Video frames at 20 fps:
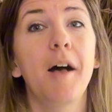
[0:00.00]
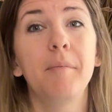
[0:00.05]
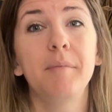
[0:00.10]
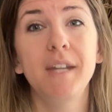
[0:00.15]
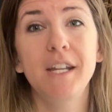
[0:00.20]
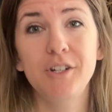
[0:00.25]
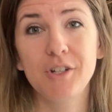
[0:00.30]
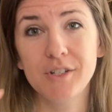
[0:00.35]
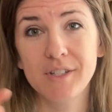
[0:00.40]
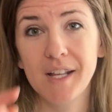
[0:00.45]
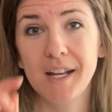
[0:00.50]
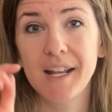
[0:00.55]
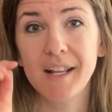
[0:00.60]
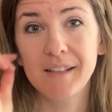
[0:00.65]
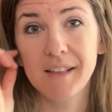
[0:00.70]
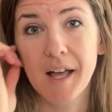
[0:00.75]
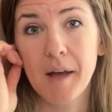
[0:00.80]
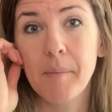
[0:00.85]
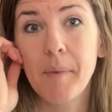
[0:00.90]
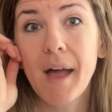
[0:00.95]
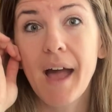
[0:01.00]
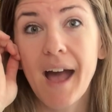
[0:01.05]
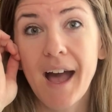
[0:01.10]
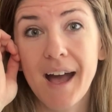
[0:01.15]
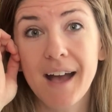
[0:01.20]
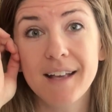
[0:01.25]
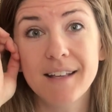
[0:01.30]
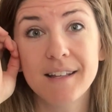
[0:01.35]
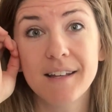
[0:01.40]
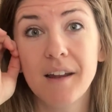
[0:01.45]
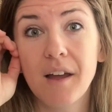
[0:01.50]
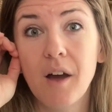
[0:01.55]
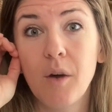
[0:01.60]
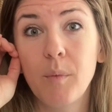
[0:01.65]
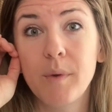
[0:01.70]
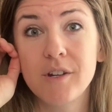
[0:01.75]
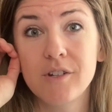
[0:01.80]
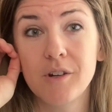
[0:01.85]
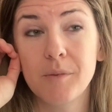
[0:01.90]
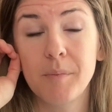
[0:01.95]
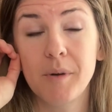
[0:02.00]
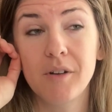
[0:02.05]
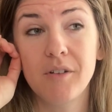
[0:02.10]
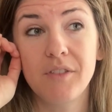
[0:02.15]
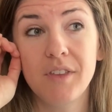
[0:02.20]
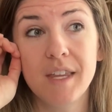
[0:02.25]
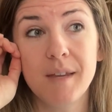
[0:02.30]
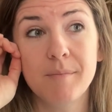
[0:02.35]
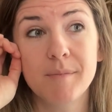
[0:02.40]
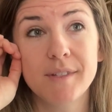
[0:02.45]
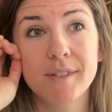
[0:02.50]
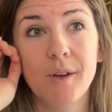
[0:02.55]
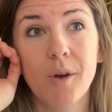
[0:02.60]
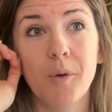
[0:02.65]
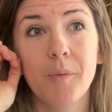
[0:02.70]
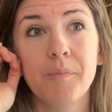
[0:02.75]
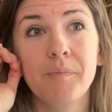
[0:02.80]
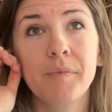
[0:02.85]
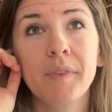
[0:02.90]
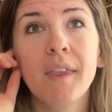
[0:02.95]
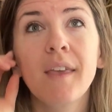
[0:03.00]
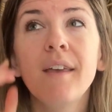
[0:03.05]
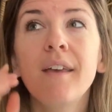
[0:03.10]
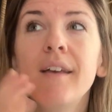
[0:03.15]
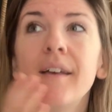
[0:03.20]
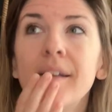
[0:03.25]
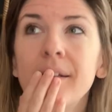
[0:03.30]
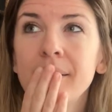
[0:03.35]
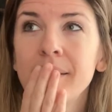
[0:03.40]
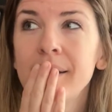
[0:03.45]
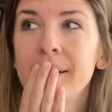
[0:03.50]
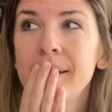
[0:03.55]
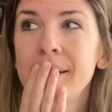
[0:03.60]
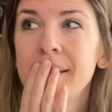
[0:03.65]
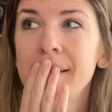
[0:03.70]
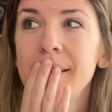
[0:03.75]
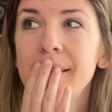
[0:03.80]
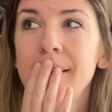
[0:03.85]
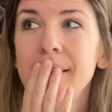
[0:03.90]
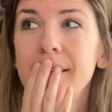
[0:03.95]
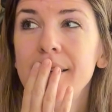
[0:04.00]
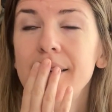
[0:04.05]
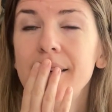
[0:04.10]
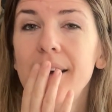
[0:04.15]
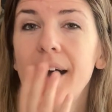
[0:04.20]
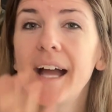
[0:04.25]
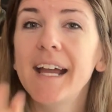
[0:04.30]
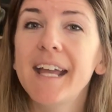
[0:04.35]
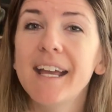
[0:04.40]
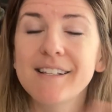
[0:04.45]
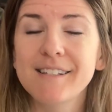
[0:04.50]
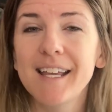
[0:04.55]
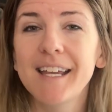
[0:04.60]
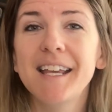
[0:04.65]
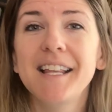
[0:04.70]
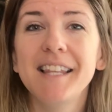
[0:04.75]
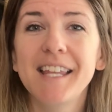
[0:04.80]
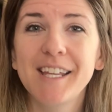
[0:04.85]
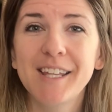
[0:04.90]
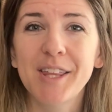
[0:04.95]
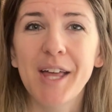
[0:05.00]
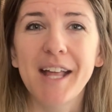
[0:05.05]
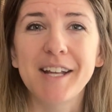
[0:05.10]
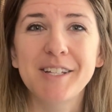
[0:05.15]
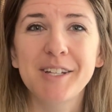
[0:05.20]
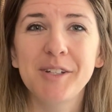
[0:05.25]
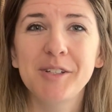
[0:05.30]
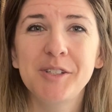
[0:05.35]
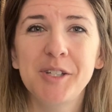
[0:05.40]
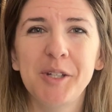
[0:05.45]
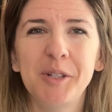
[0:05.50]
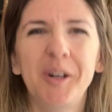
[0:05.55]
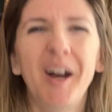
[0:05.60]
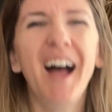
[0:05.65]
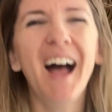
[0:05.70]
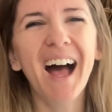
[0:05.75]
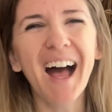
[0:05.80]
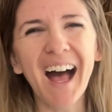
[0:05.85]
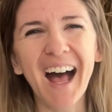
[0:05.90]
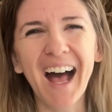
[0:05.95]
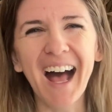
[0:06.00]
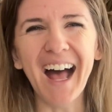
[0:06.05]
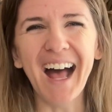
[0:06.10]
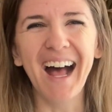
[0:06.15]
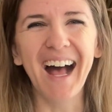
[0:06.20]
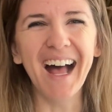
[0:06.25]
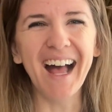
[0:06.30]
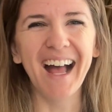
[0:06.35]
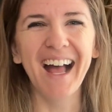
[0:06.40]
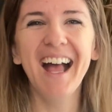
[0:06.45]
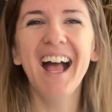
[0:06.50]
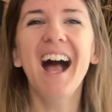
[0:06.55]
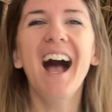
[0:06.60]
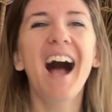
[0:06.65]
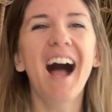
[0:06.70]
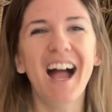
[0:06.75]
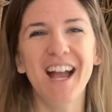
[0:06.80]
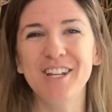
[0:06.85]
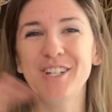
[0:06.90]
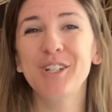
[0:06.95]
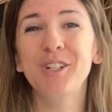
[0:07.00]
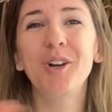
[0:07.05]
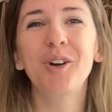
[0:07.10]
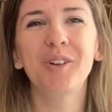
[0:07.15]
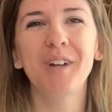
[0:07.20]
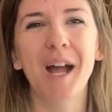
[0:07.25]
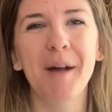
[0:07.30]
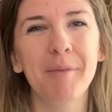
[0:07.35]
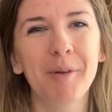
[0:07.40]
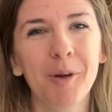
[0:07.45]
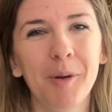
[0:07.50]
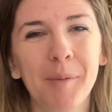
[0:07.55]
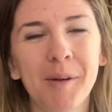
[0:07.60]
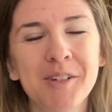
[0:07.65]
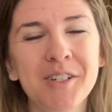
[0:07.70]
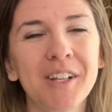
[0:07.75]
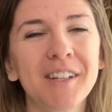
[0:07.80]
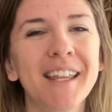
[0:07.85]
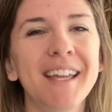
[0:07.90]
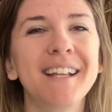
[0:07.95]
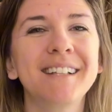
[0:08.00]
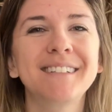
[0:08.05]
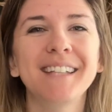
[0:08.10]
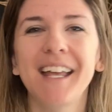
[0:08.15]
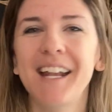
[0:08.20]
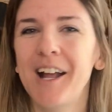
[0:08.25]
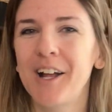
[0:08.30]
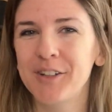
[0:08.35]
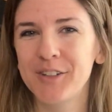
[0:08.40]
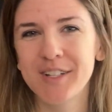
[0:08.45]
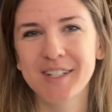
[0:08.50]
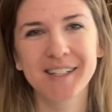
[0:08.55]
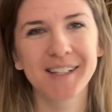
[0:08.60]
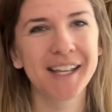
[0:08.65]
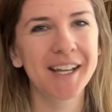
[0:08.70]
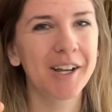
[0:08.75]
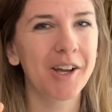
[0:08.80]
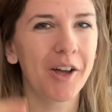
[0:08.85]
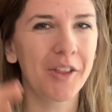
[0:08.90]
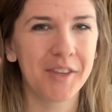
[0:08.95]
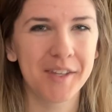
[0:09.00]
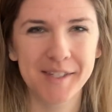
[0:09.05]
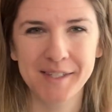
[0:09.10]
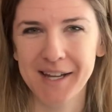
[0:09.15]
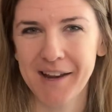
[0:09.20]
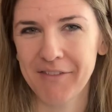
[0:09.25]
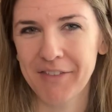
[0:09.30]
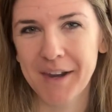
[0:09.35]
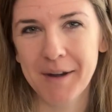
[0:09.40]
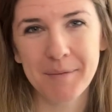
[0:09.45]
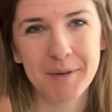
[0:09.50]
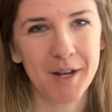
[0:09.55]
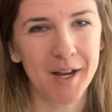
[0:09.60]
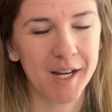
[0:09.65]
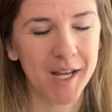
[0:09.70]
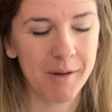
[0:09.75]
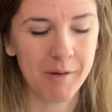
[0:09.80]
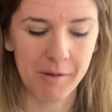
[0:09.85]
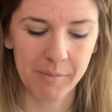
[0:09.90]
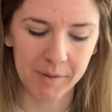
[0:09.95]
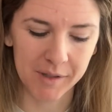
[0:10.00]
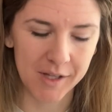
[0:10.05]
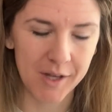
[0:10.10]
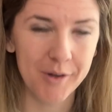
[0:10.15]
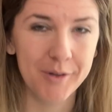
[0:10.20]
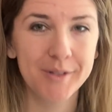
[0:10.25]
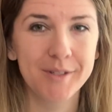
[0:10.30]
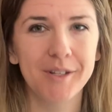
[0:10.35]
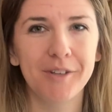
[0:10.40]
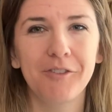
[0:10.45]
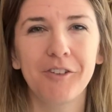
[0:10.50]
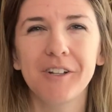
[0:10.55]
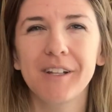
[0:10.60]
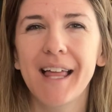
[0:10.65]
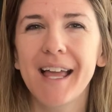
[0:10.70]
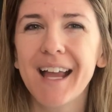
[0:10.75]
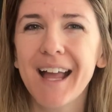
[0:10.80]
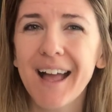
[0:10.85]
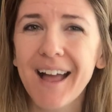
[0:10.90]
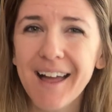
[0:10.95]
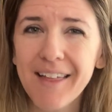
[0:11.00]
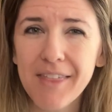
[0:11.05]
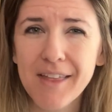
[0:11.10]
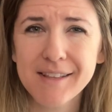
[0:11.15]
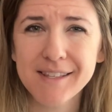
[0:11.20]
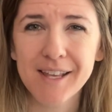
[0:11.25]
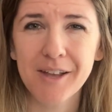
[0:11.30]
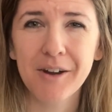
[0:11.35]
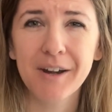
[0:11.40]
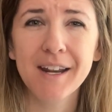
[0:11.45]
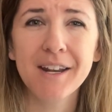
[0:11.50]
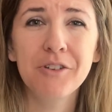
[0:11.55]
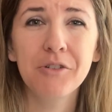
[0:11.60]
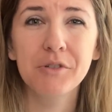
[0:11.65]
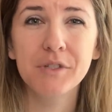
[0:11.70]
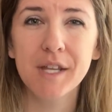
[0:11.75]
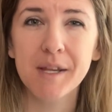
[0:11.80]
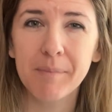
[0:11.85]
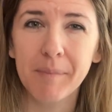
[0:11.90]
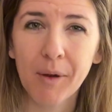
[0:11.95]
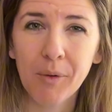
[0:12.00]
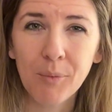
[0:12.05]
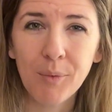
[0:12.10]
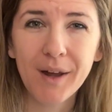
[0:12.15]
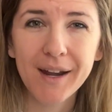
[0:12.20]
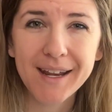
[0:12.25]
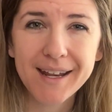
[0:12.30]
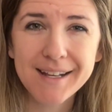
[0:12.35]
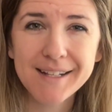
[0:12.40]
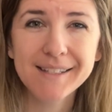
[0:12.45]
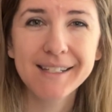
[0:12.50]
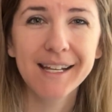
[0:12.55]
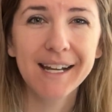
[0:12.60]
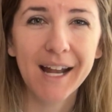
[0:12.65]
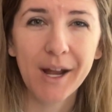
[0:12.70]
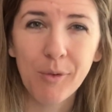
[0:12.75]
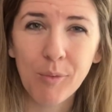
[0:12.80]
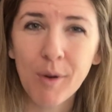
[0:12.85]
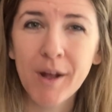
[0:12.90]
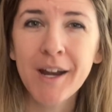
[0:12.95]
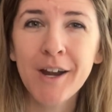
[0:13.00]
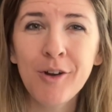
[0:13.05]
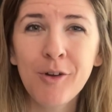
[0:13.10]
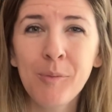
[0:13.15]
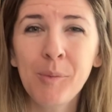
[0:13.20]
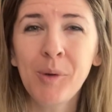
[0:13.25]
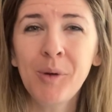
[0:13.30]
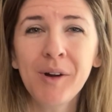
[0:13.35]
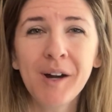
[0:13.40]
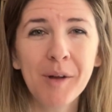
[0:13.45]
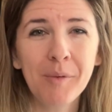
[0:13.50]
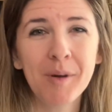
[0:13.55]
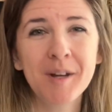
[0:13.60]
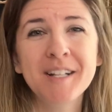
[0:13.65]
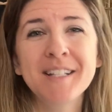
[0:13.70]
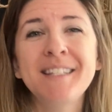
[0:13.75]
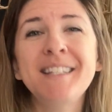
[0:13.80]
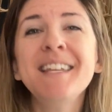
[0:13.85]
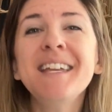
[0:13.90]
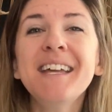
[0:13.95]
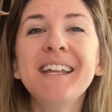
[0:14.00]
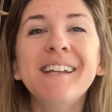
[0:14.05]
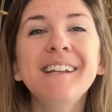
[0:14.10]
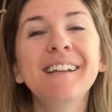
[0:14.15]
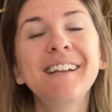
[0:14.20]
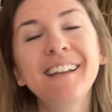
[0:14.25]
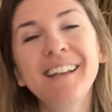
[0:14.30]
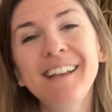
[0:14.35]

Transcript: Nature Study Club had a winter bird theme. So I guess I can link that too. I should go grab a whole bunch of links, and I'll just link all this stuff that I'm talking about below. So if you're like, that sounded interesting, but what is it? I want to know more. I want to see it.